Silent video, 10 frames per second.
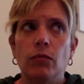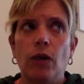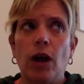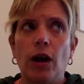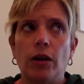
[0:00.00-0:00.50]

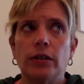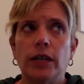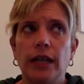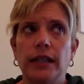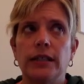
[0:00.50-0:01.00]
are
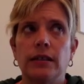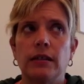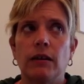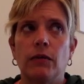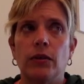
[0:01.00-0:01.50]
connected
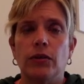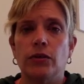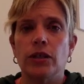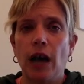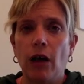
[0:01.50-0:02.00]
enough with
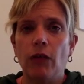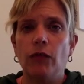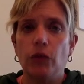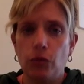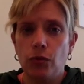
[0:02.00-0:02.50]
yourself,
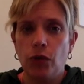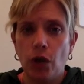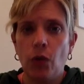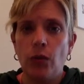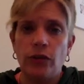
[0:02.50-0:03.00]

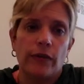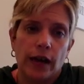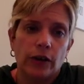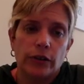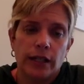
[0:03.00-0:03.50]
when you've
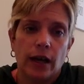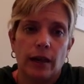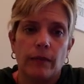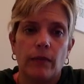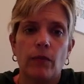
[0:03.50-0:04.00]
had a good
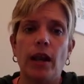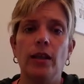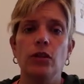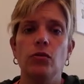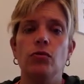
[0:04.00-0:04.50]
time,
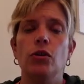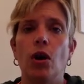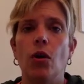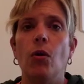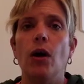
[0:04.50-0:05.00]
right?
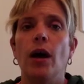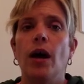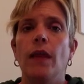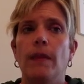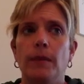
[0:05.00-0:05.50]
The
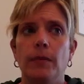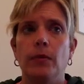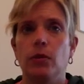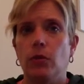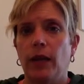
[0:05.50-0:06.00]
people
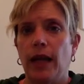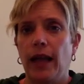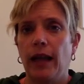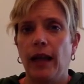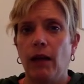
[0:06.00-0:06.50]
you want to
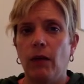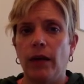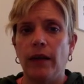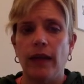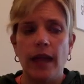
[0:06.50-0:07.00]
hang out
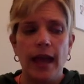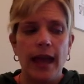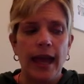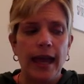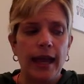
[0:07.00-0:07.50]
with.
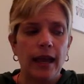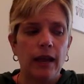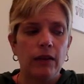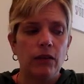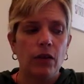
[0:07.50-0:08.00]

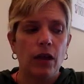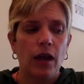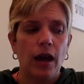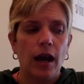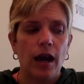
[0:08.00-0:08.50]
And
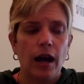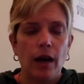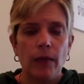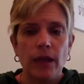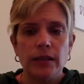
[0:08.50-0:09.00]

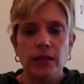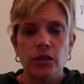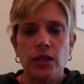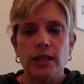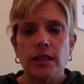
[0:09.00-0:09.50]
I'm not
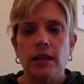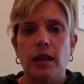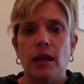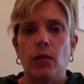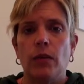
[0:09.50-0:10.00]
suggesting
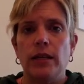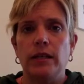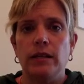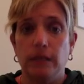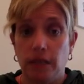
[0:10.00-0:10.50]
that we
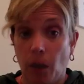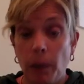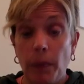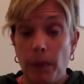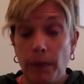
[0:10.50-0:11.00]
dump
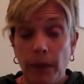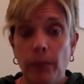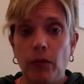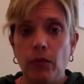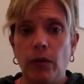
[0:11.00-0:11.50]

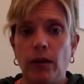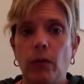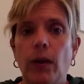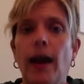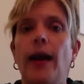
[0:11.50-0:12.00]
people right
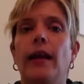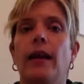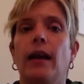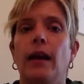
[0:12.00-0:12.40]
away,